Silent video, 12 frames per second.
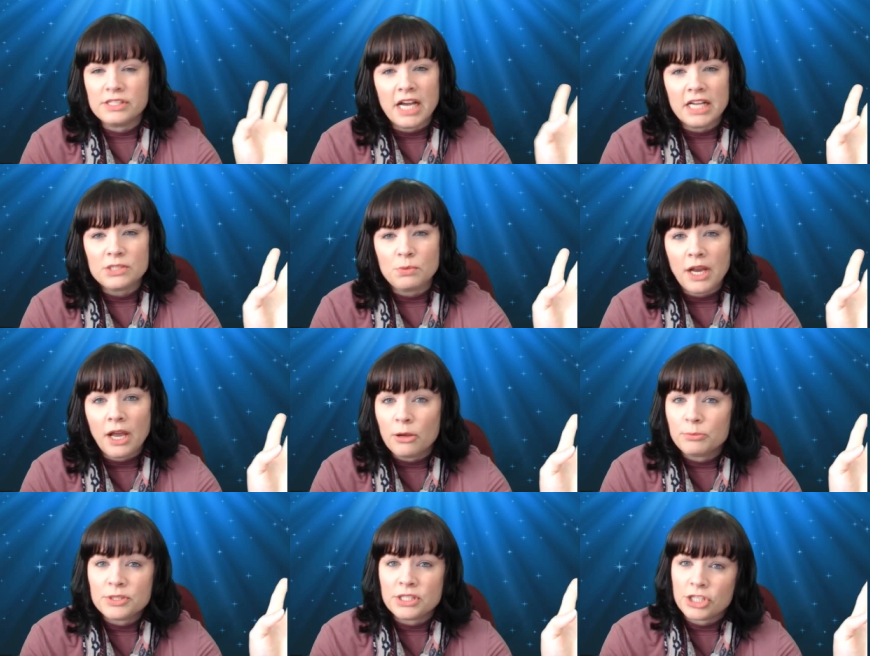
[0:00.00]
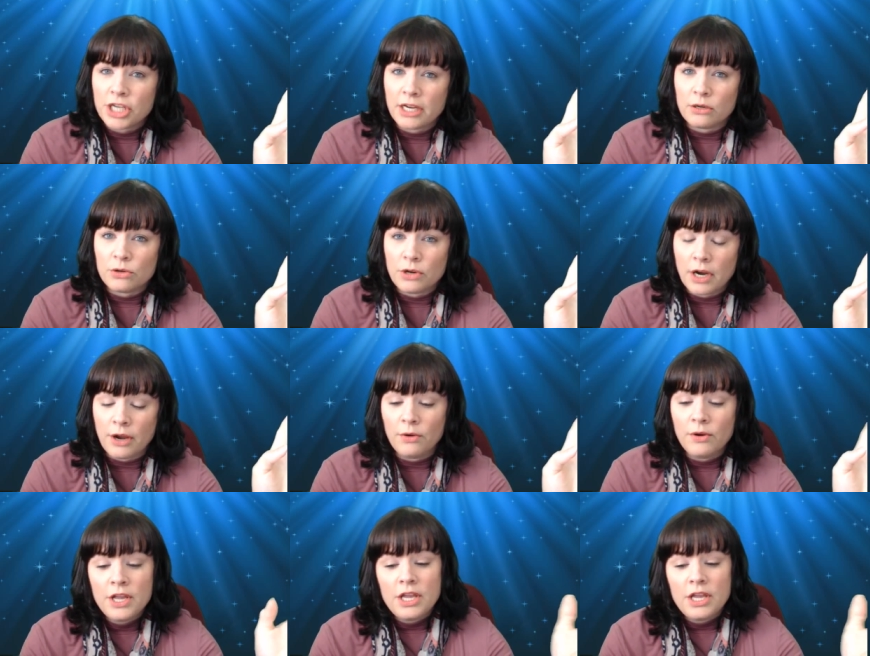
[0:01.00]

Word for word: That's what helps the channel grow.